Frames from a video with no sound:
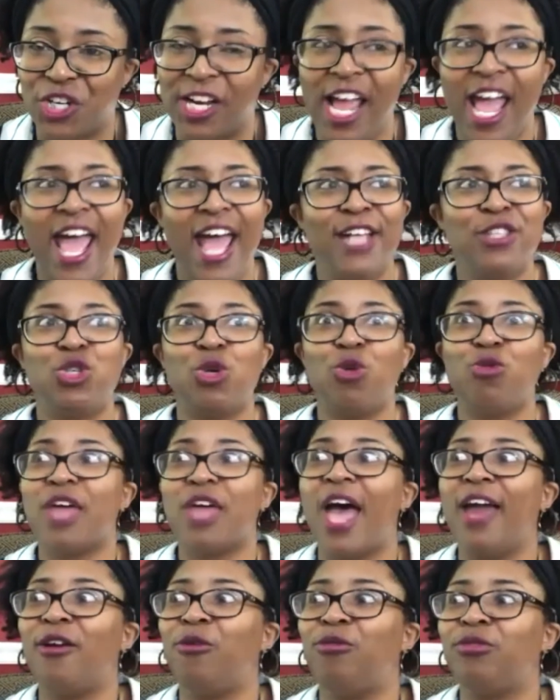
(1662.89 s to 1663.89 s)
And so that
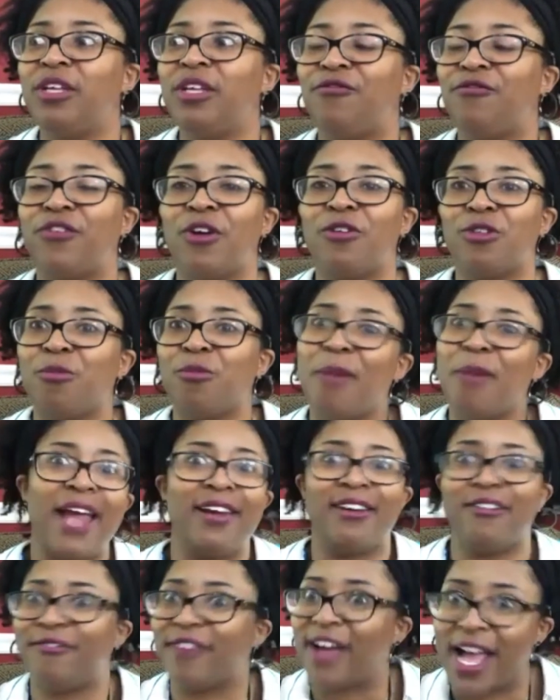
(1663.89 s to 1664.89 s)
only further
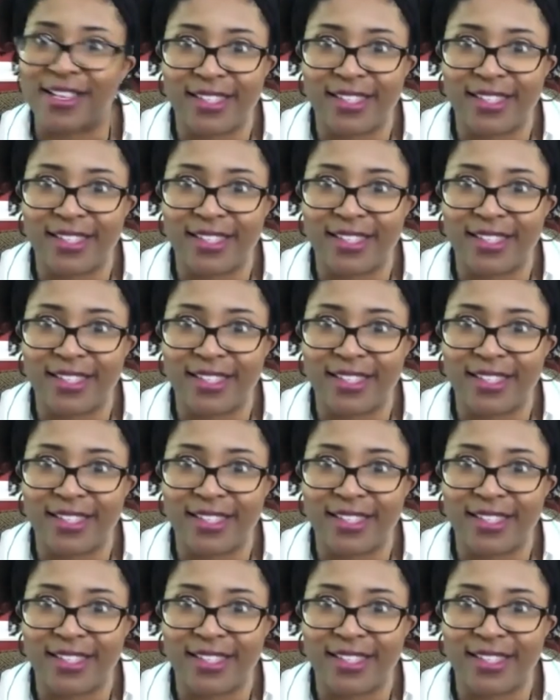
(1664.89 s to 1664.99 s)
magnifies